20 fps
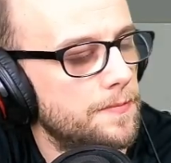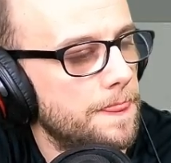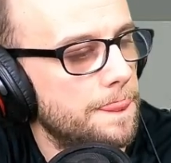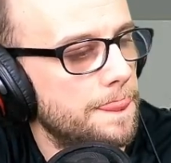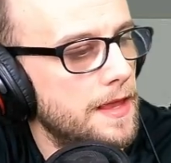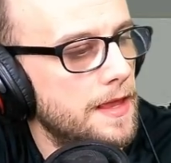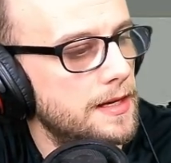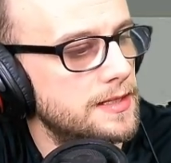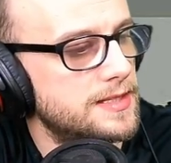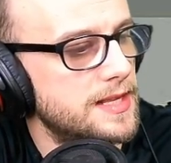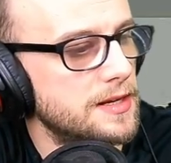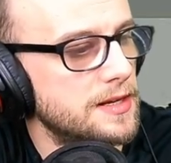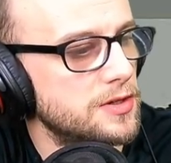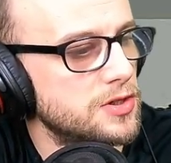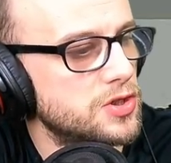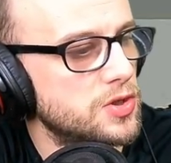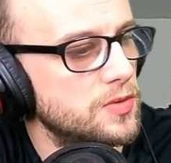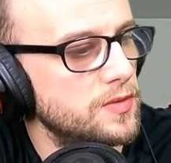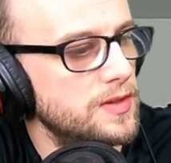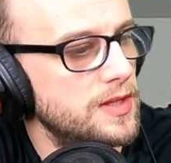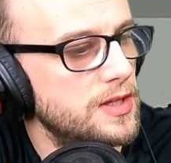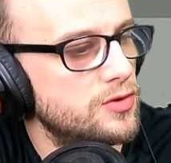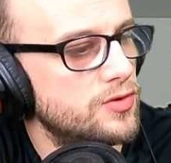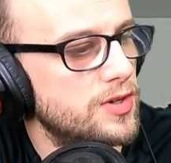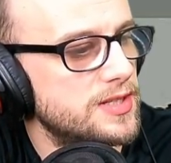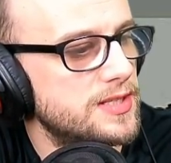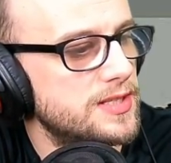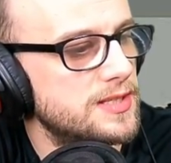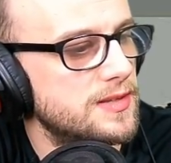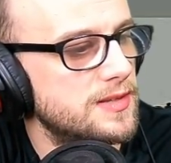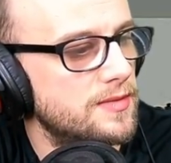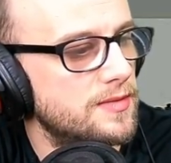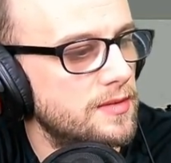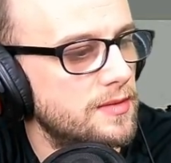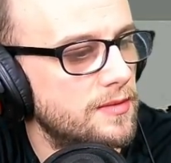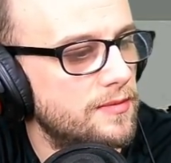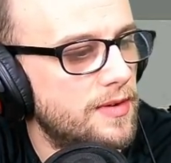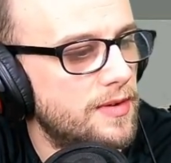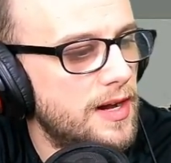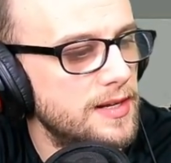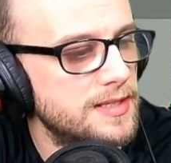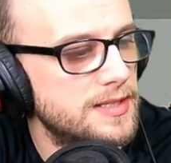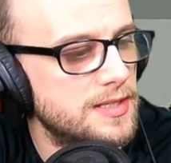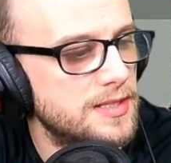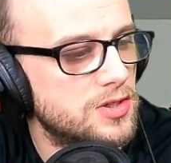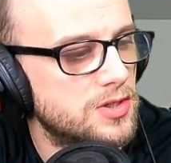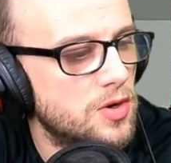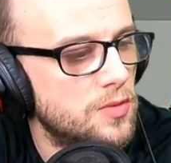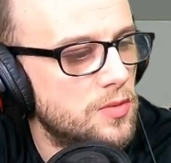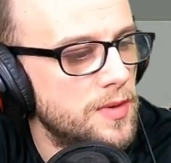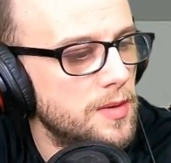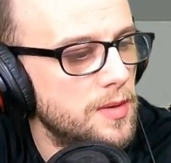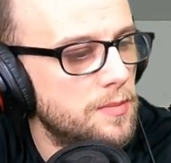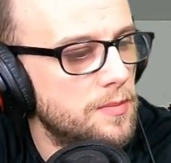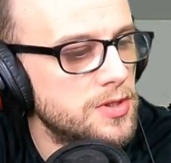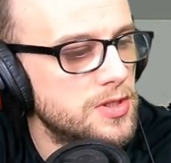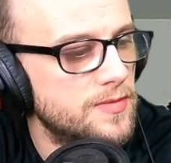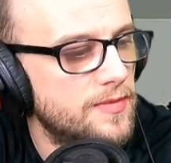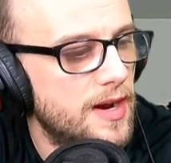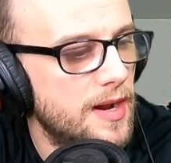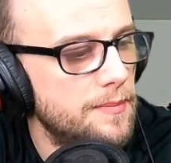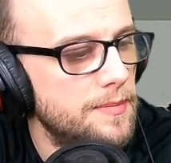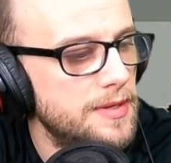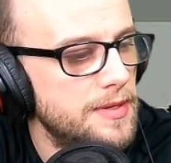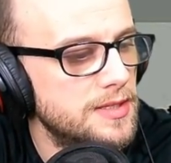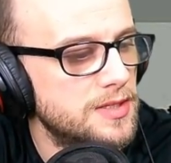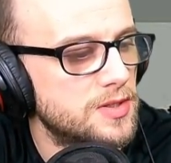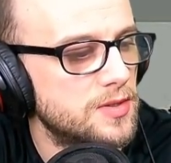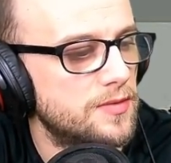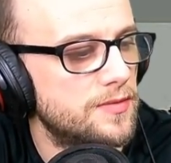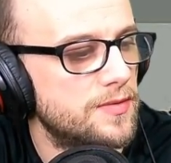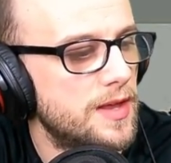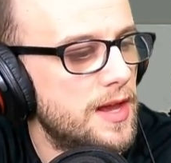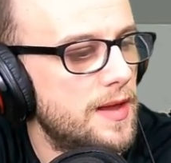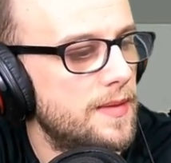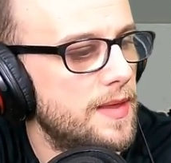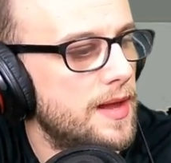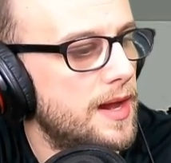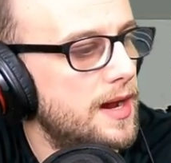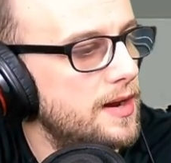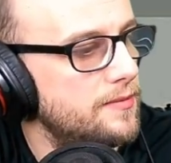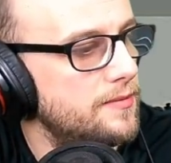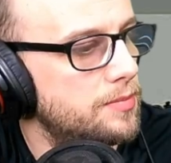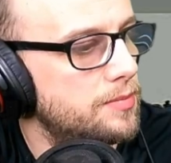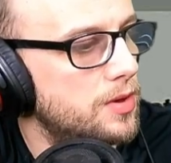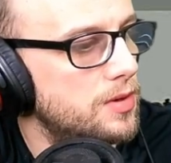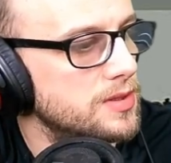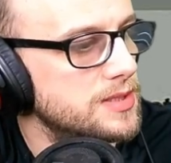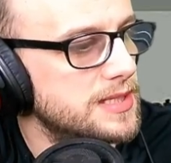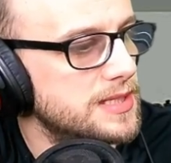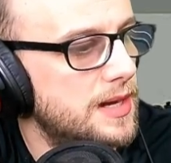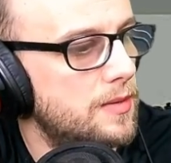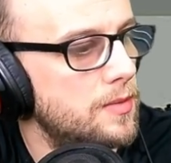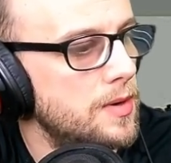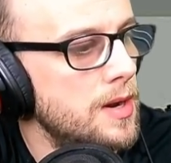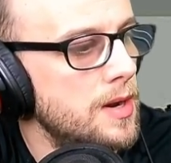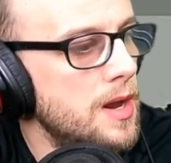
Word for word: It's then going to show you the addresses of the device. It's showing me a bunch of IP stuff there that I've blocked out.